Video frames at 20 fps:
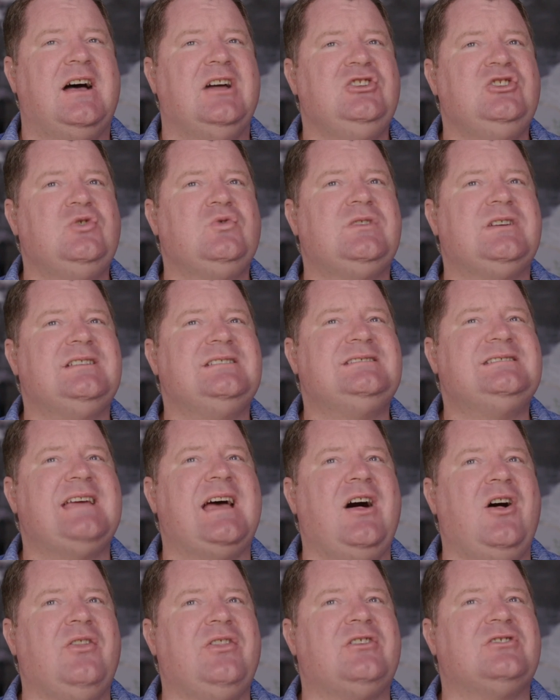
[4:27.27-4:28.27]
You can
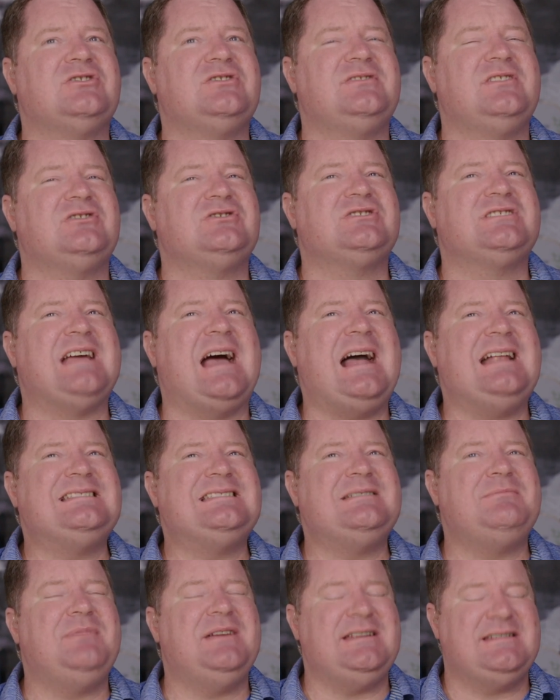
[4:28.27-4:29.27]
tell there's got
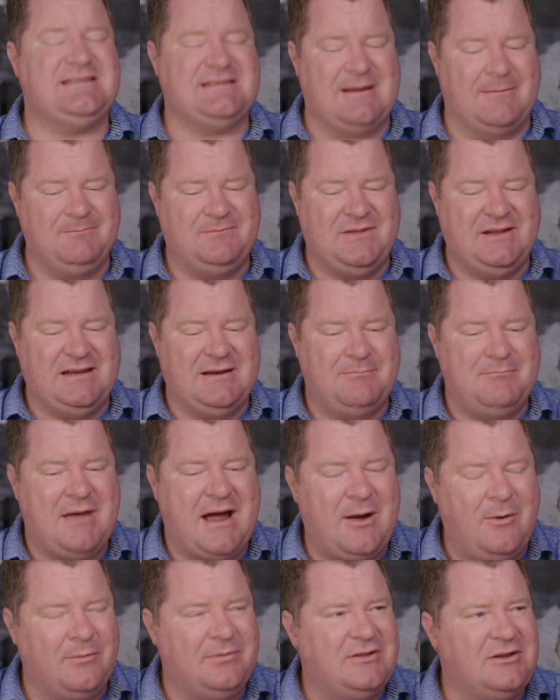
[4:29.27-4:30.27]
to be something
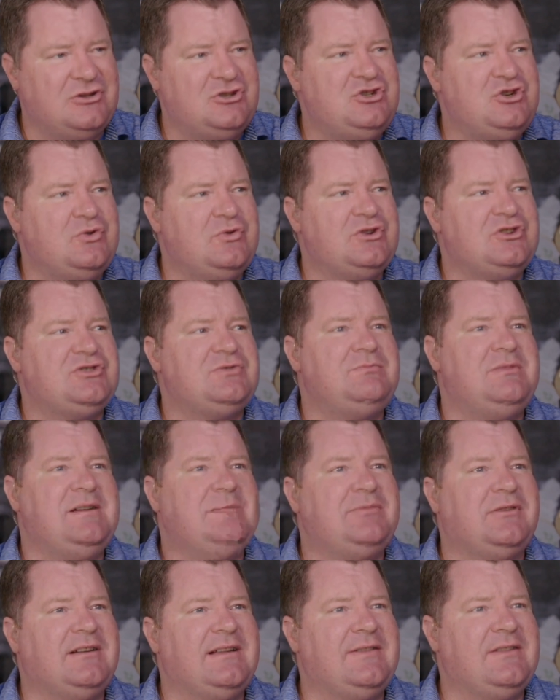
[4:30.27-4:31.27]
about the Jewish
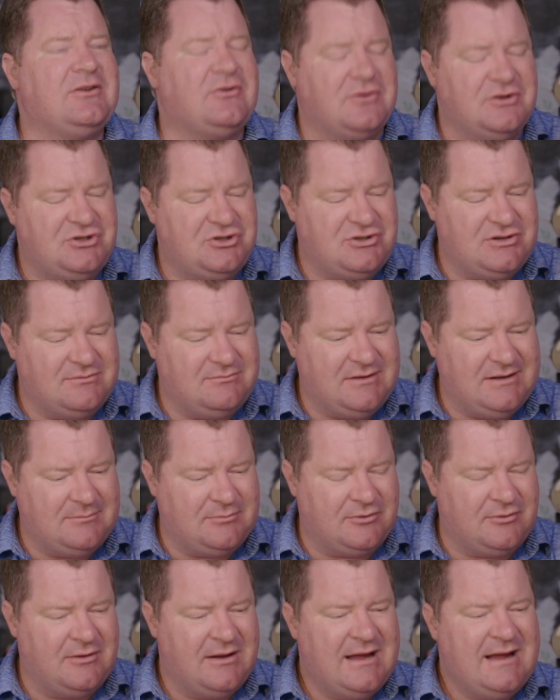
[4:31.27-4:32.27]
people and the Christian
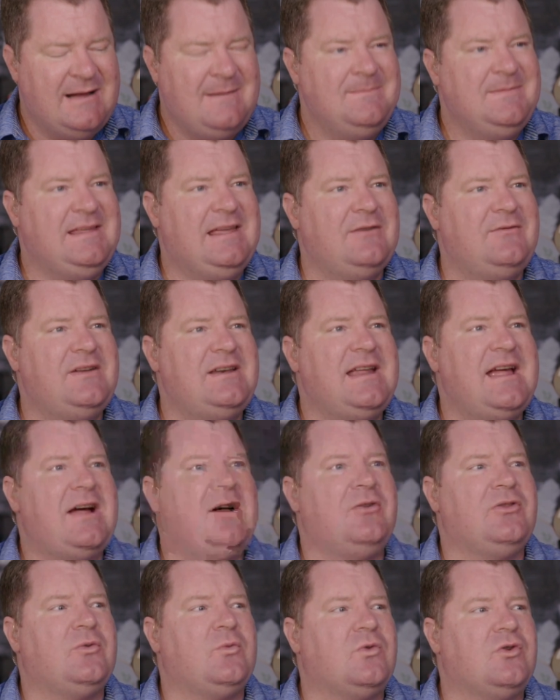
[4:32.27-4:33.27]
people, given
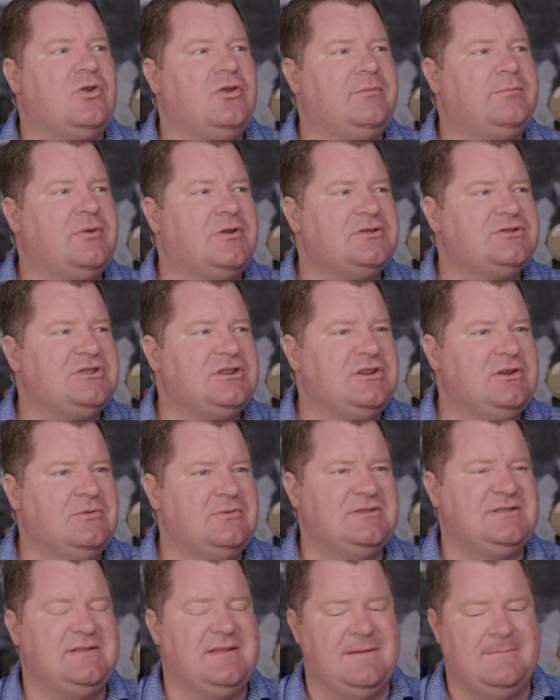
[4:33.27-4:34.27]
how the world
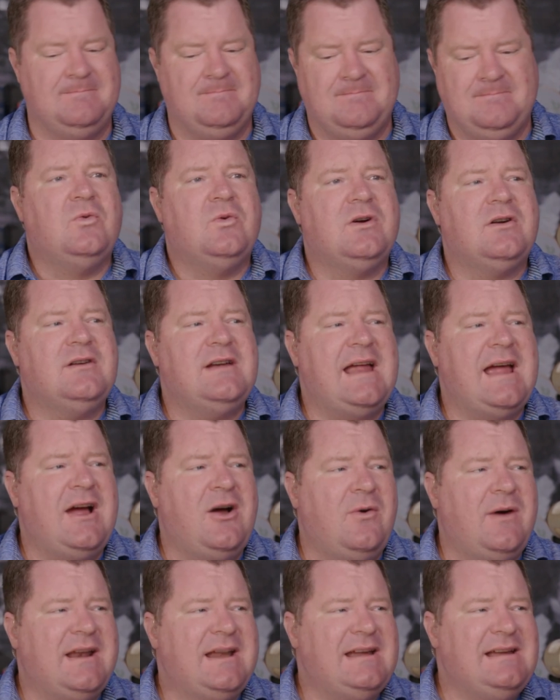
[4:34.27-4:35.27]
persecutes them. We're
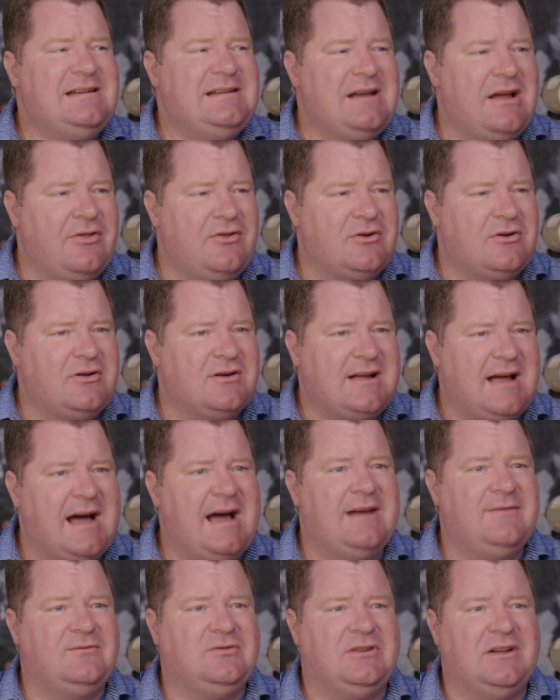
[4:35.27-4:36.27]
now at another
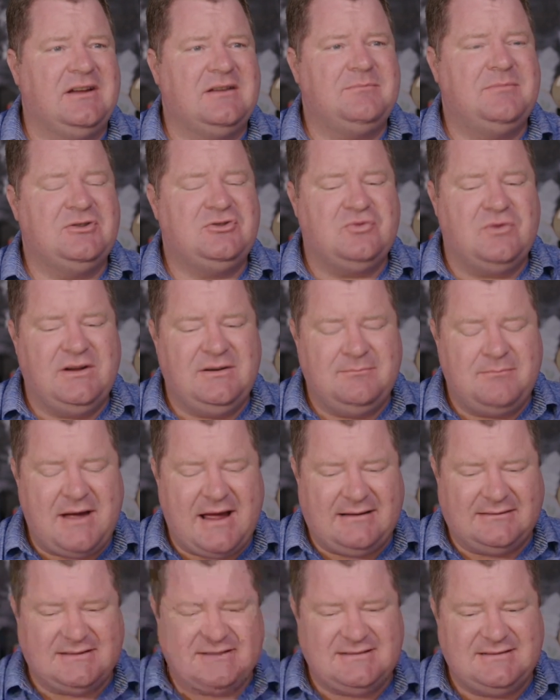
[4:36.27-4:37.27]
conflict between
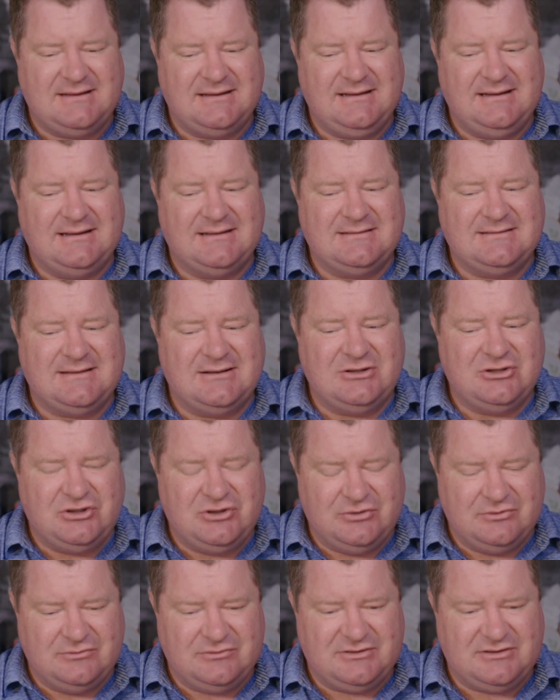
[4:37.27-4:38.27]
Palestinians and
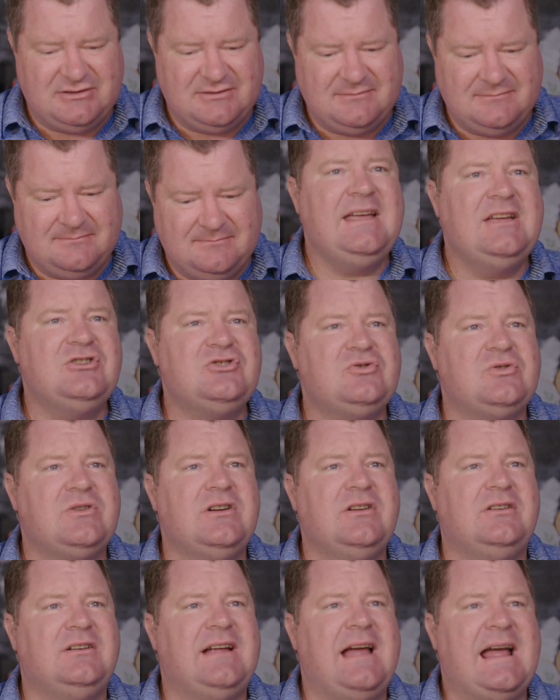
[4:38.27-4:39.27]
Jews.
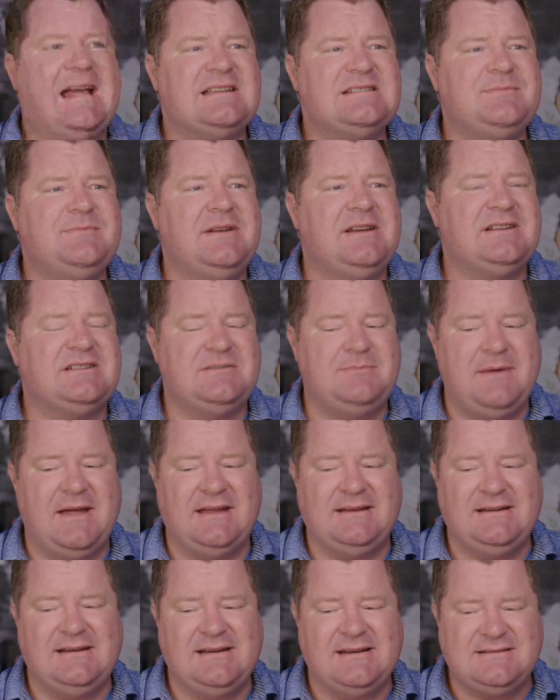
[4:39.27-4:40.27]
Israel has been
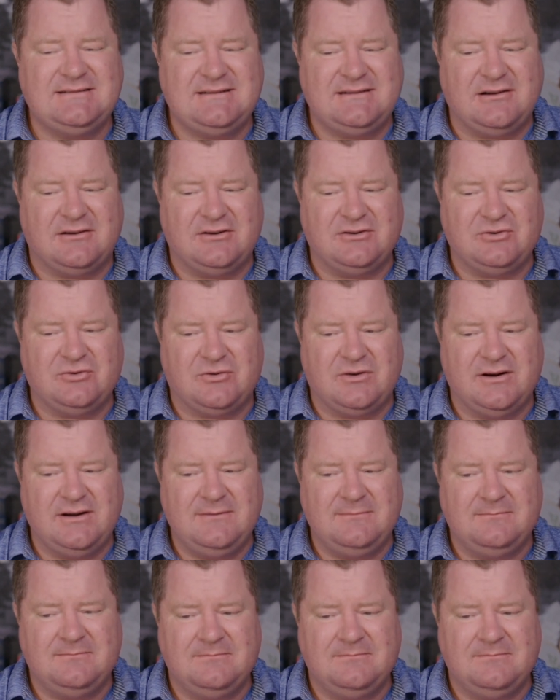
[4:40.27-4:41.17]
expanding its territory,